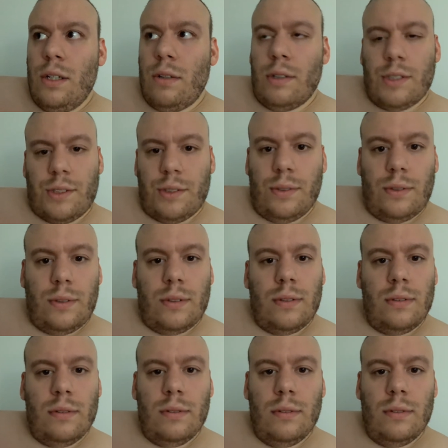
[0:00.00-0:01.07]
Crystal
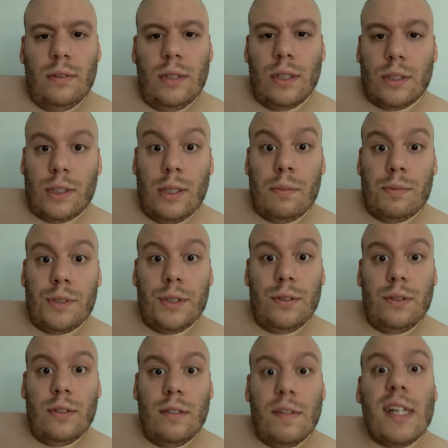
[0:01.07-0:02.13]
hooked up
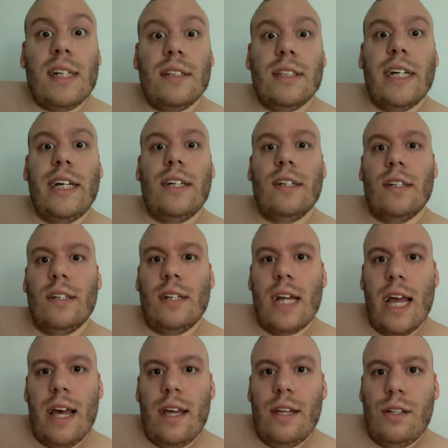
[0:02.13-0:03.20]
to a ventilator
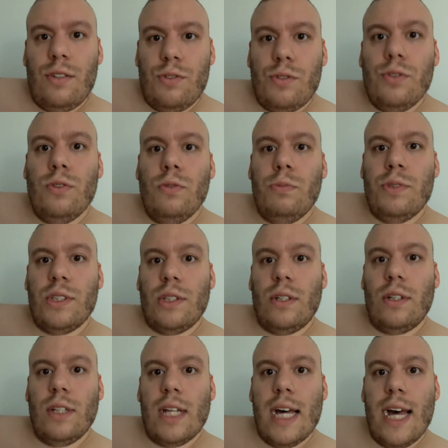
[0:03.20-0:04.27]
and tubes and
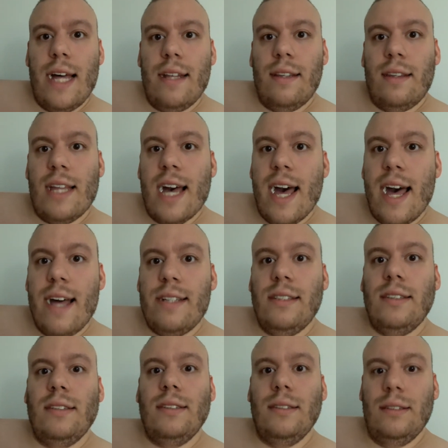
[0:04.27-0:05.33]
all that. That
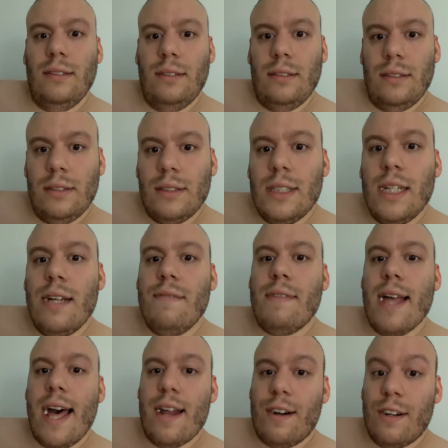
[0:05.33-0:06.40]

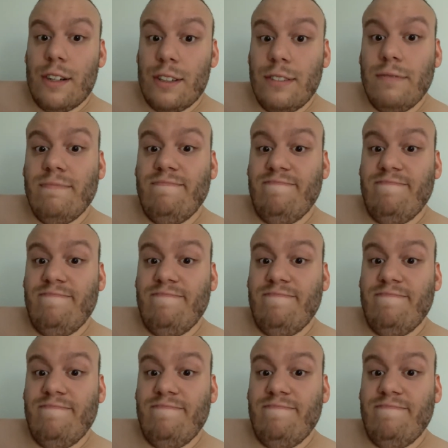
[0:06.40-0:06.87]
hurt.